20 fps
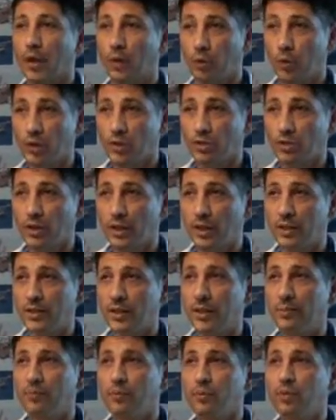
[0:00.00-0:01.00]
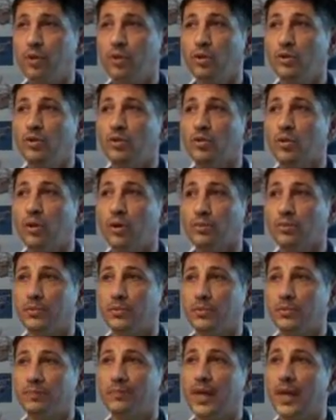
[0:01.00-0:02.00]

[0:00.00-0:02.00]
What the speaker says: Wash your hands and put on your gloves.